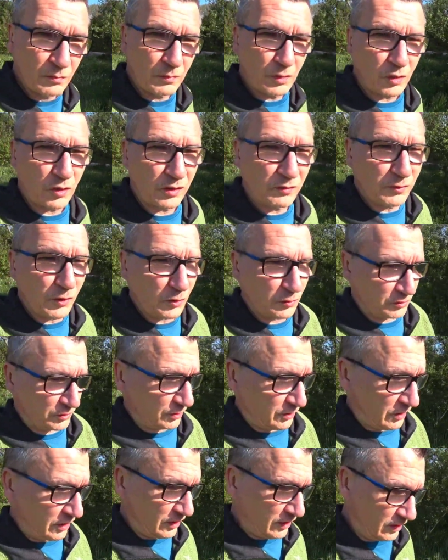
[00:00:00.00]
Morning
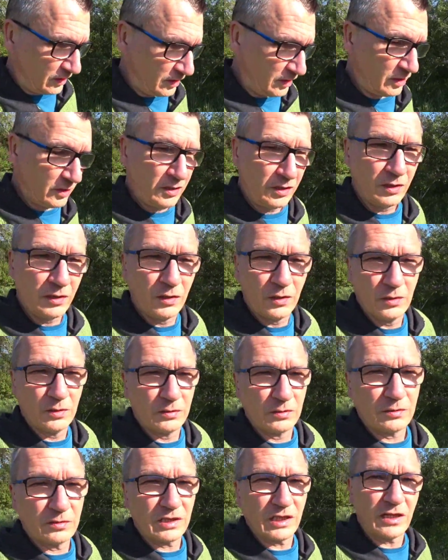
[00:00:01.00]
folks.
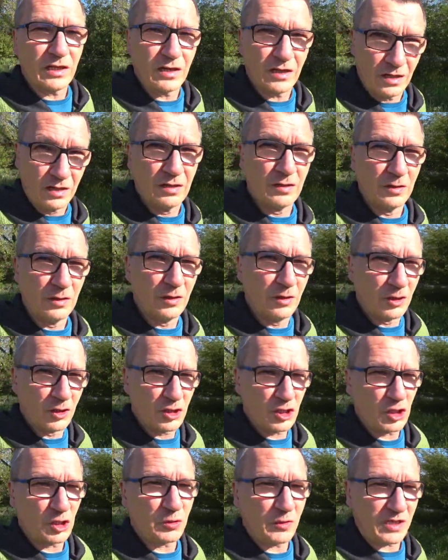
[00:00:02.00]
Today
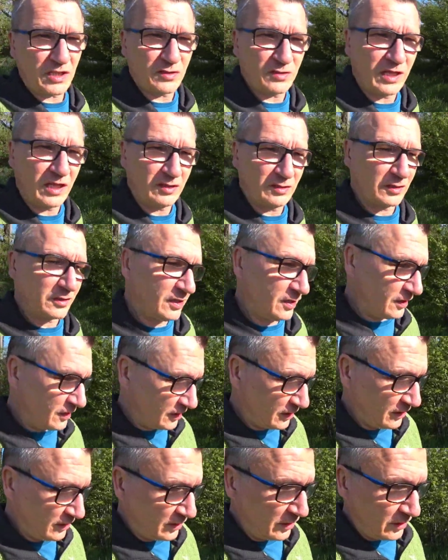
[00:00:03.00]
stress test.
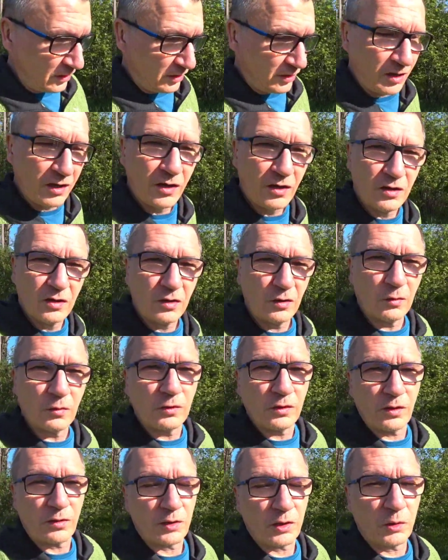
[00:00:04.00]

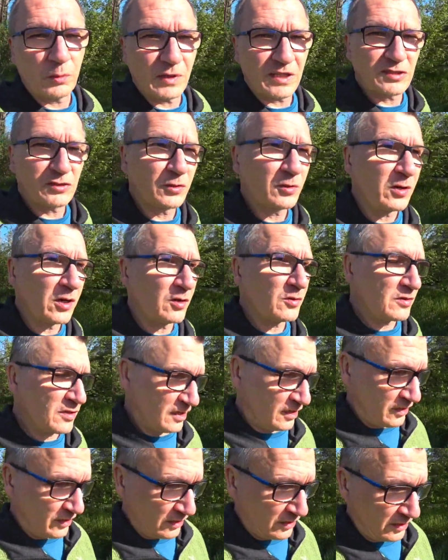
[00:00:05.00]
Only three weeks to go.
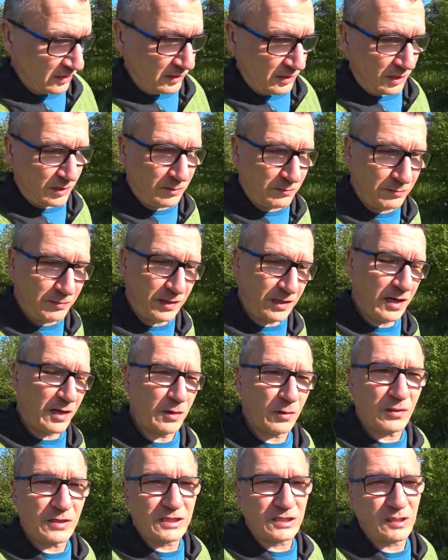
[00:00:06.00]
Gotta figure
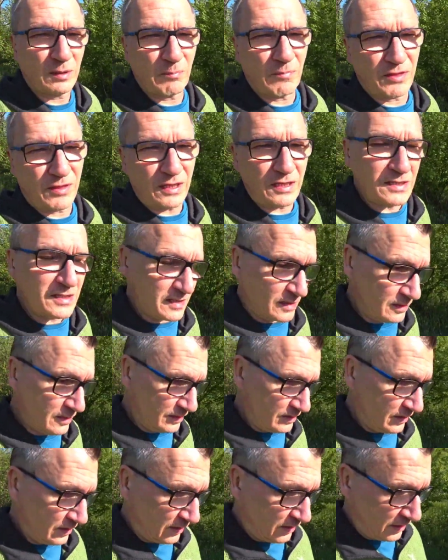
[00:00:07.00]
out some things.
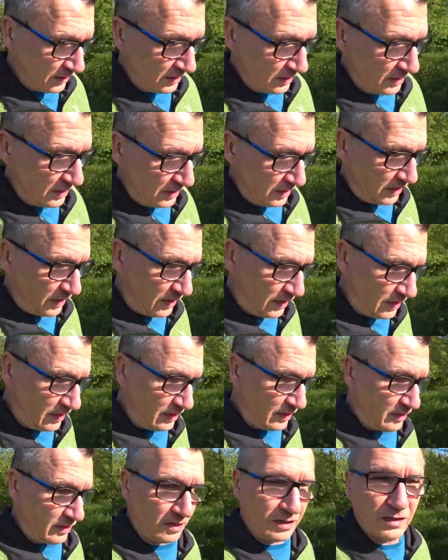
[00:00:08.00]

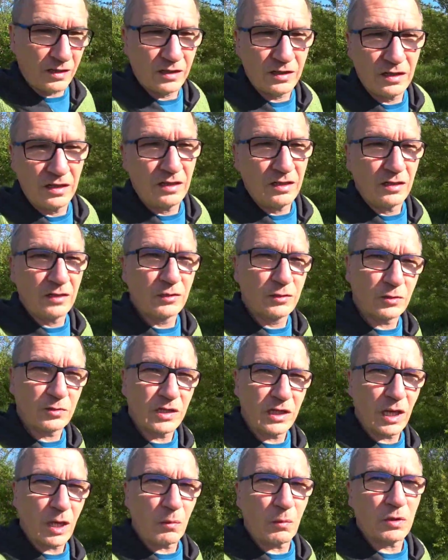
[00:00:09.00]
And
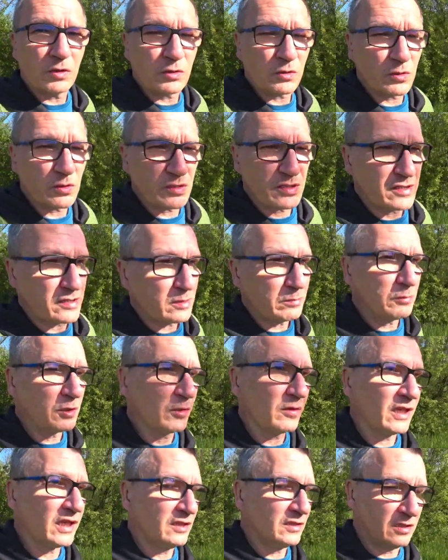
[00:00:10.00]
today I want to
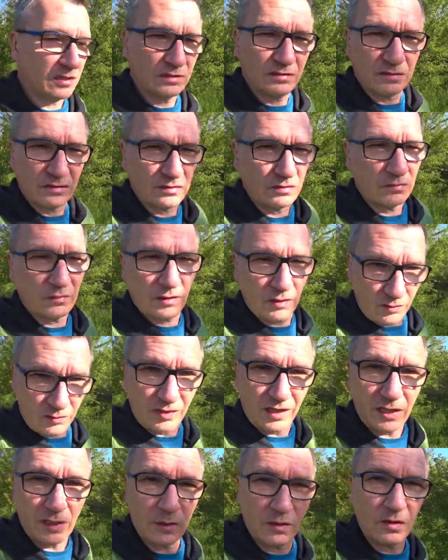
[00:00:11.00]
simulate a
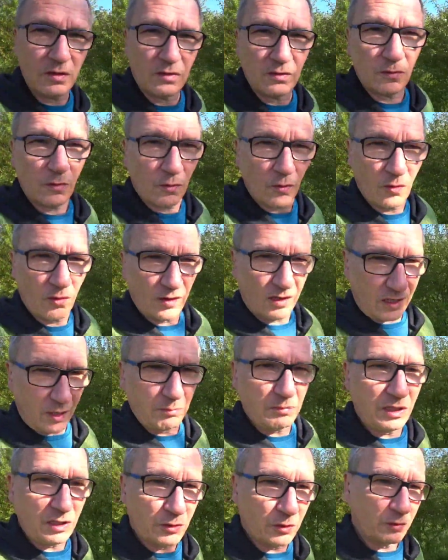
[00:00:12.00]
day on the
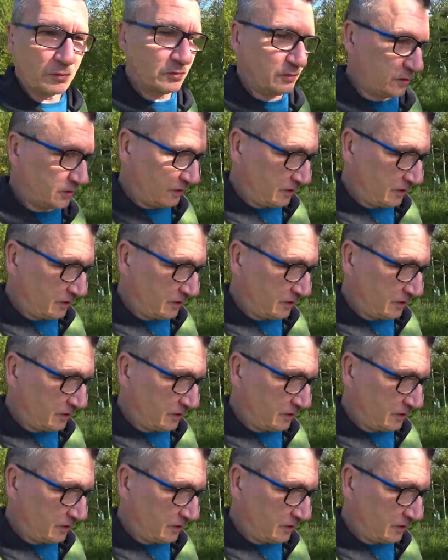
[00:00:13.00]
Camino.